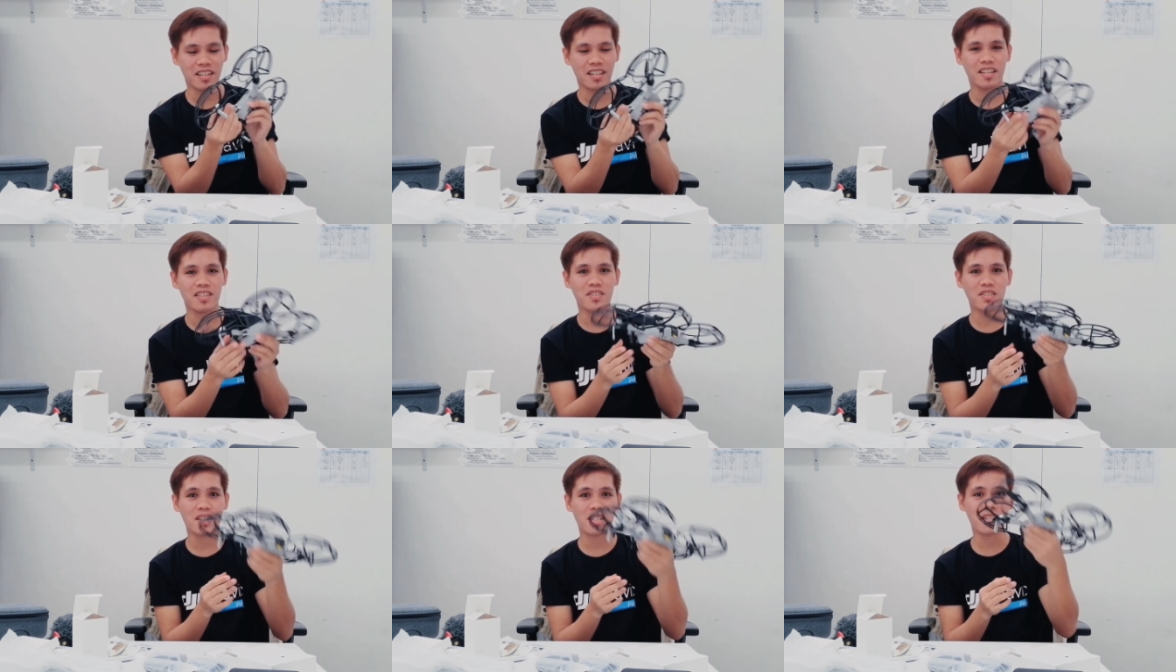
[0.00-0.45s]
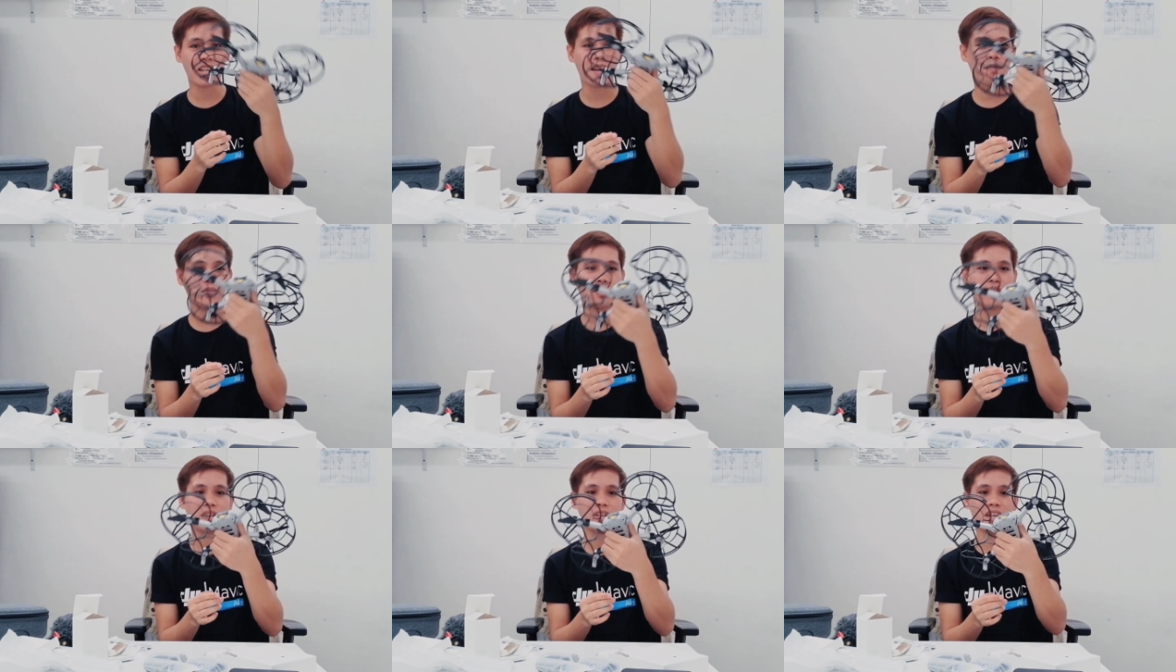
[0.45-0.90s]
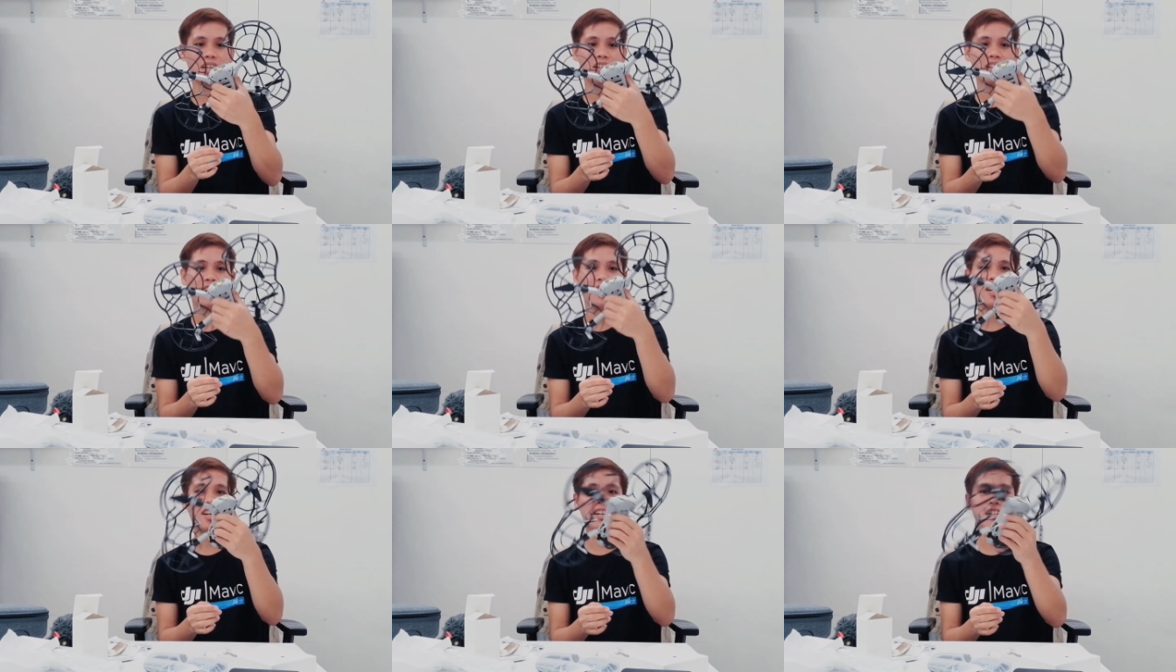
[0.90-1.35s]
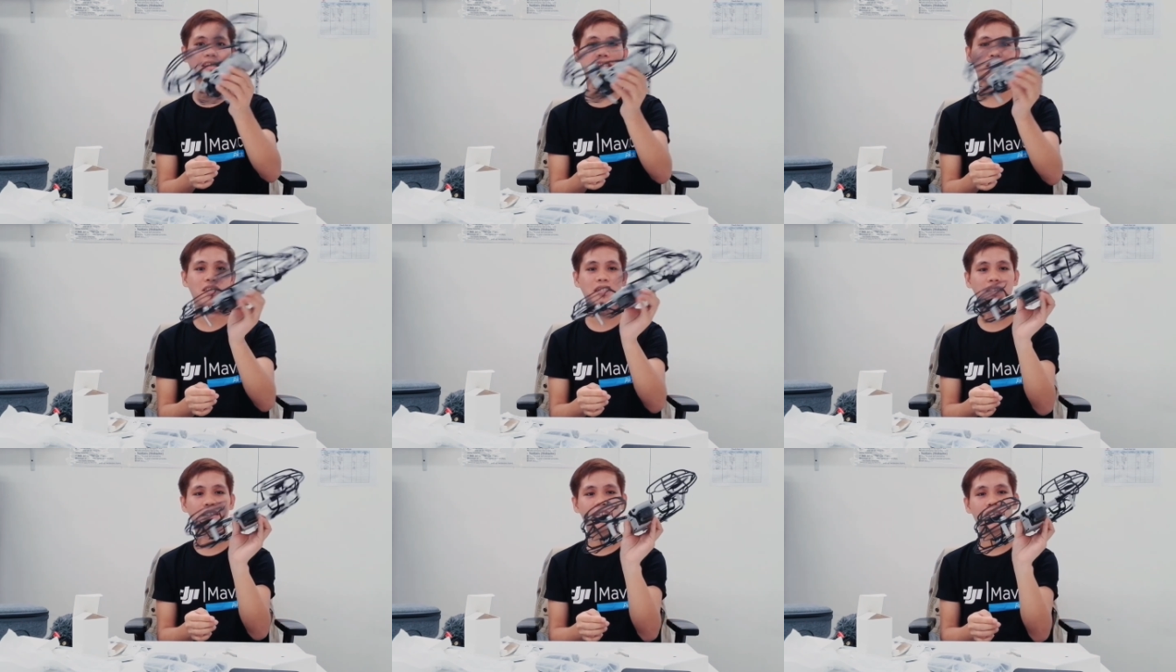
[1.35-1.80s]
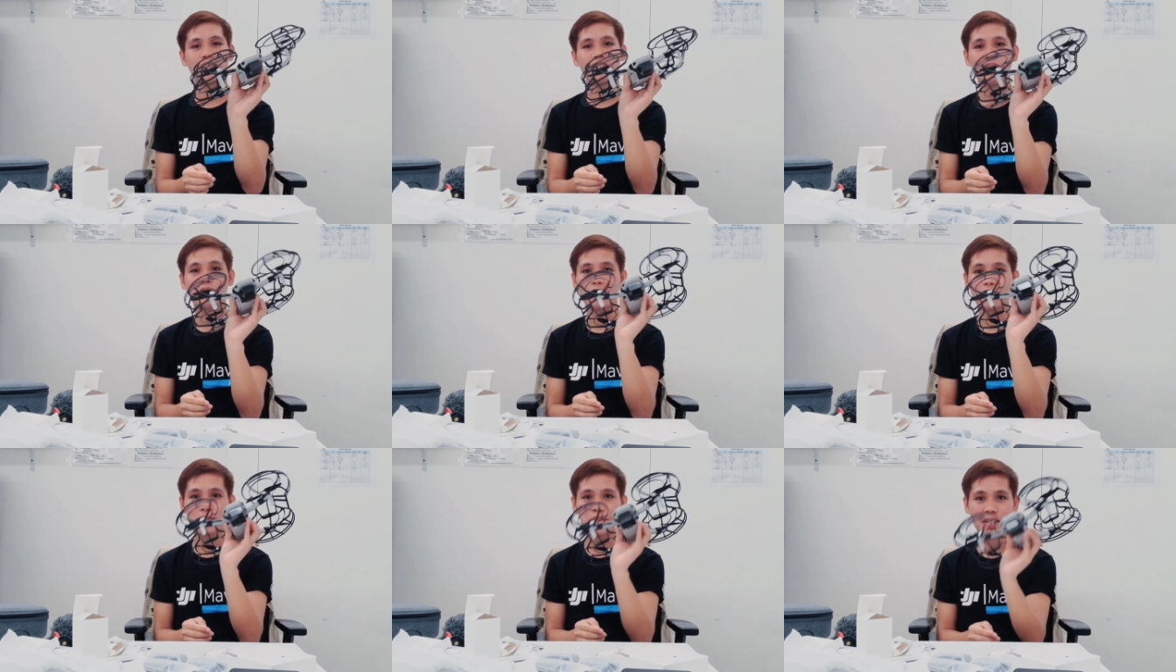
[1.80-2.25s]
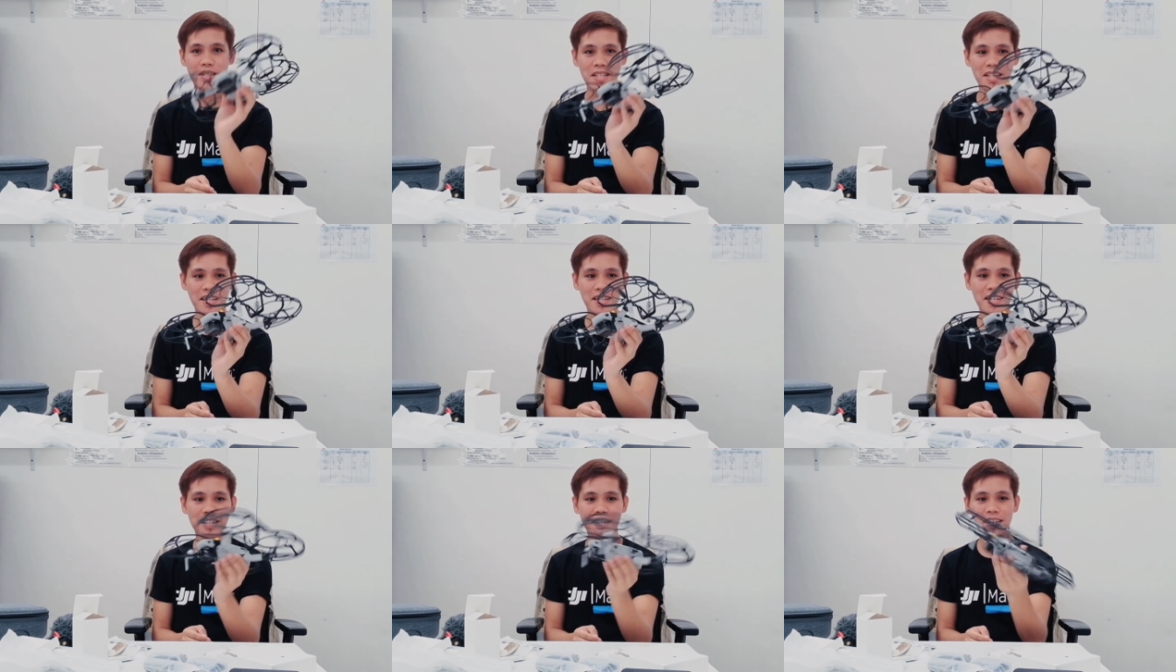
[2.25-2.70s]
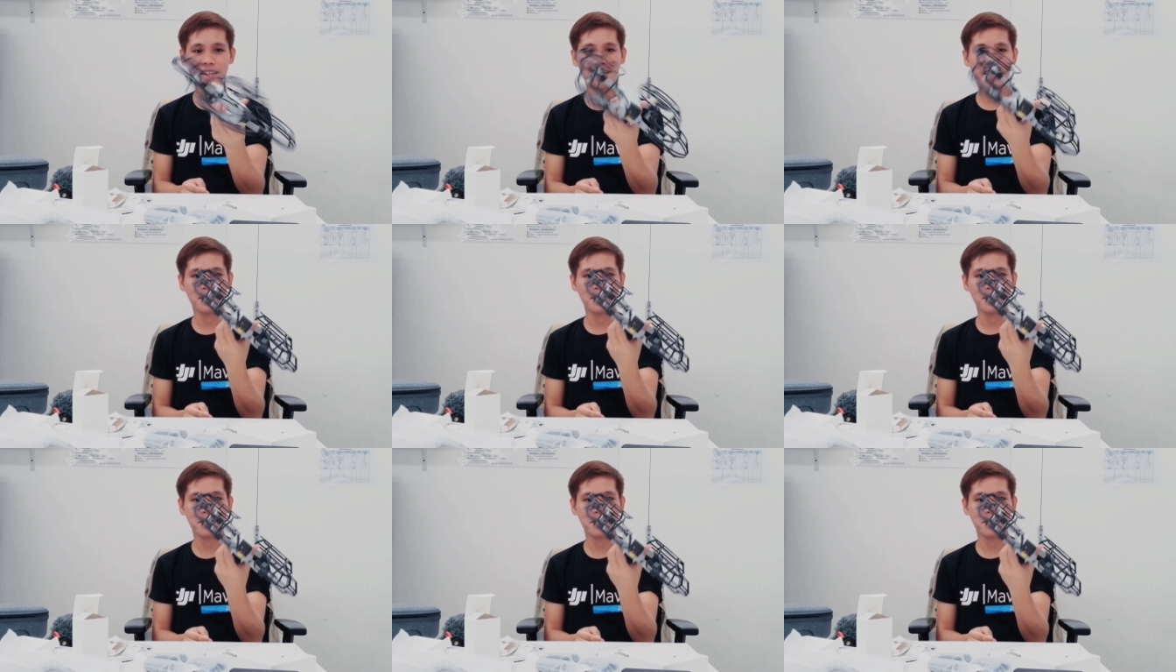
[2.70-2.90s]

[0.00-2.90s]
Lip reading: just have to get it locked. So see,